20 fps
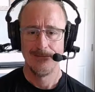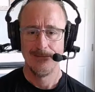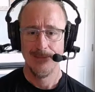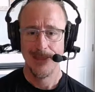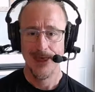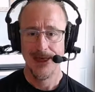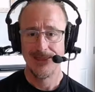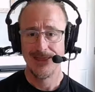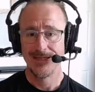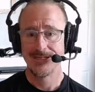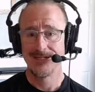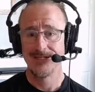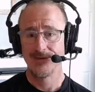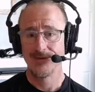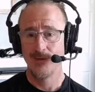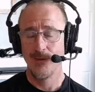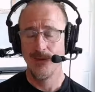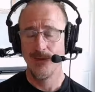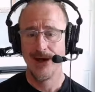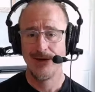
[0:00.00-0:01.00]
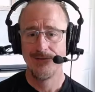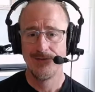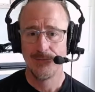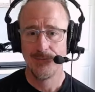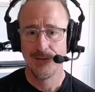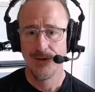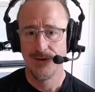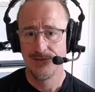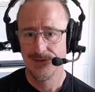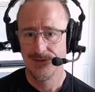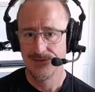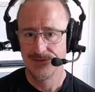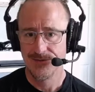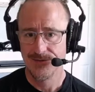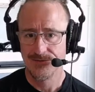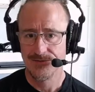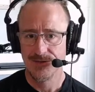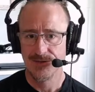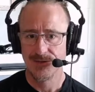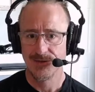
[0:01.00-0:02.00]
And this is what we have the privilege
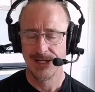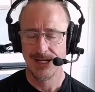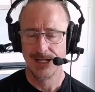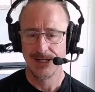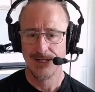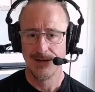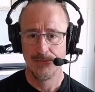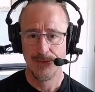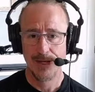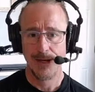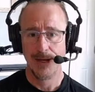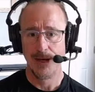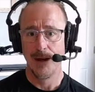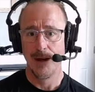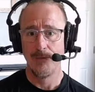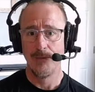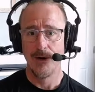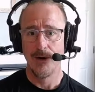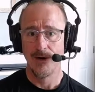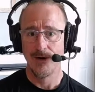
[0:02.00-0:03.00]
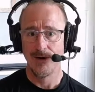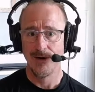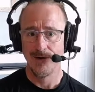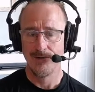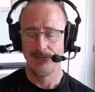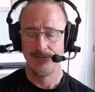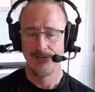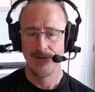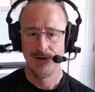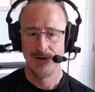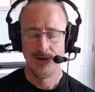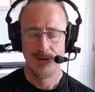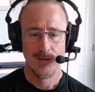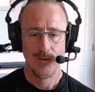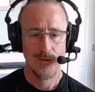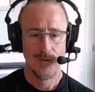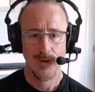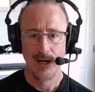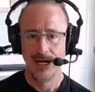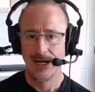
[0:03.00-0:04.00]
of doing and being a part of.
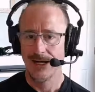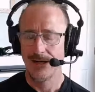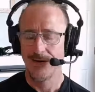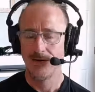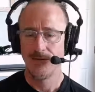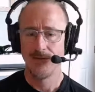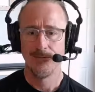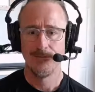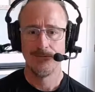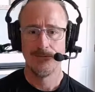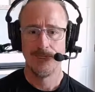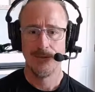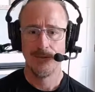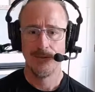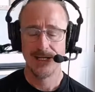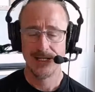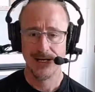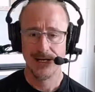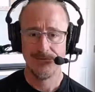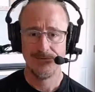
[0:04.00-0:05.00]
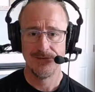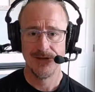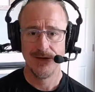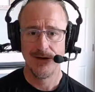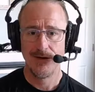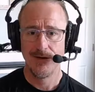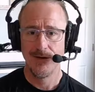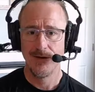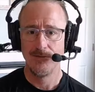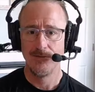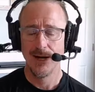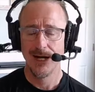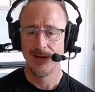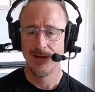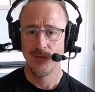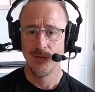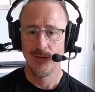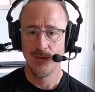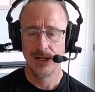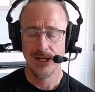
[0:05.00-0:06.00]
Wow. We definitely are a
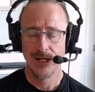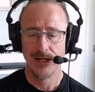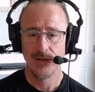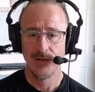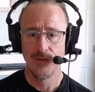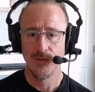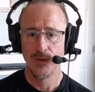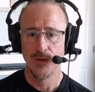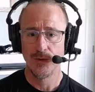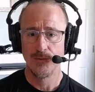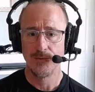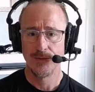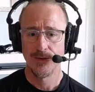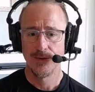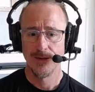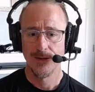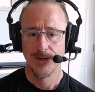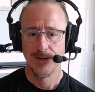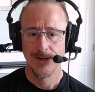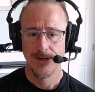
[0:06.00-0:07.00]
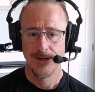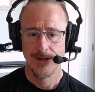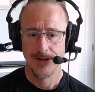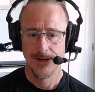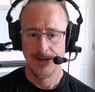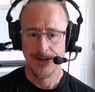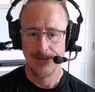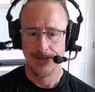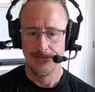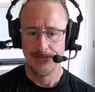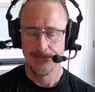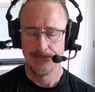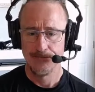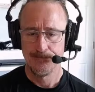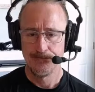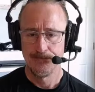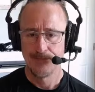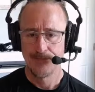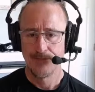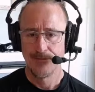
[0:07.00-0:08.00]
minority group. Um,
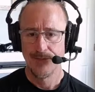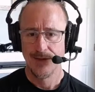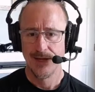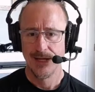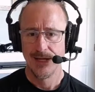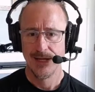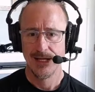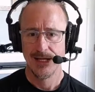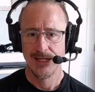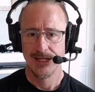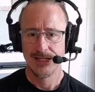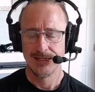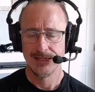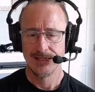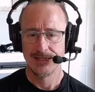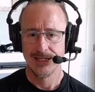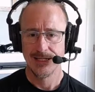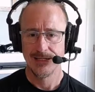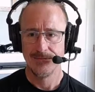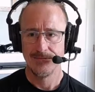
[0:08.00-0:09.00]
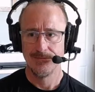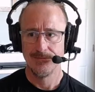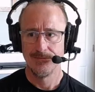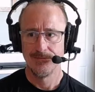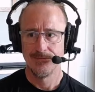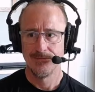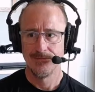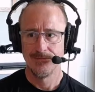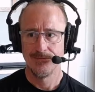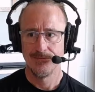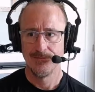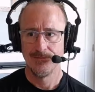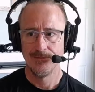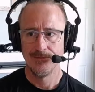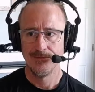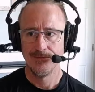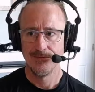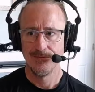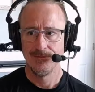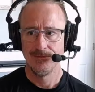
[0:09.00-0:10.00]
and um,
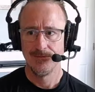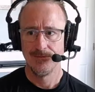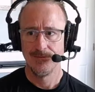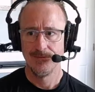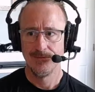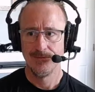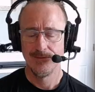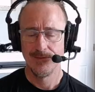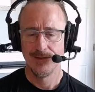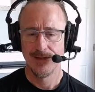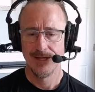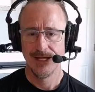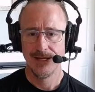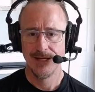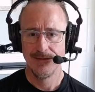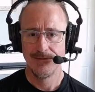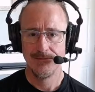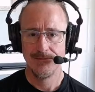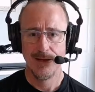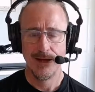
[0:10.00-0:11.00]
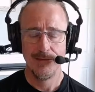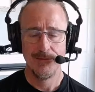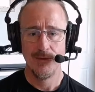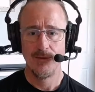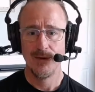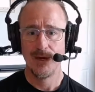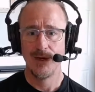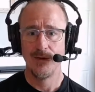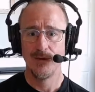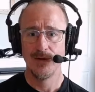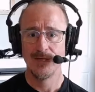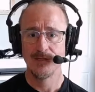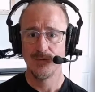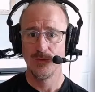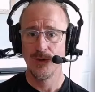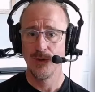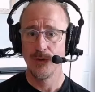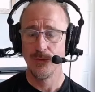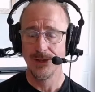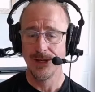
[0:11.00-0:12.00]
and maybe we always
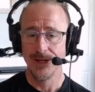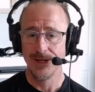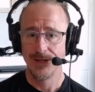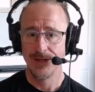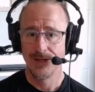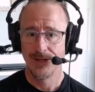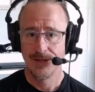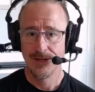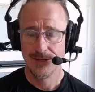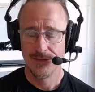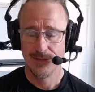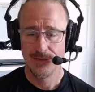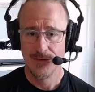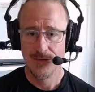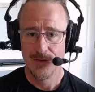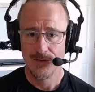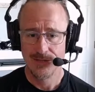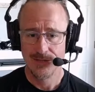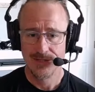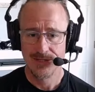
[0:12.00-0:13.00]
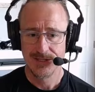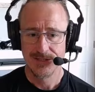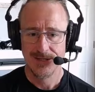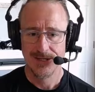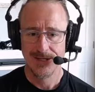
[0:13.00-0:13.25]
will be. Who knows?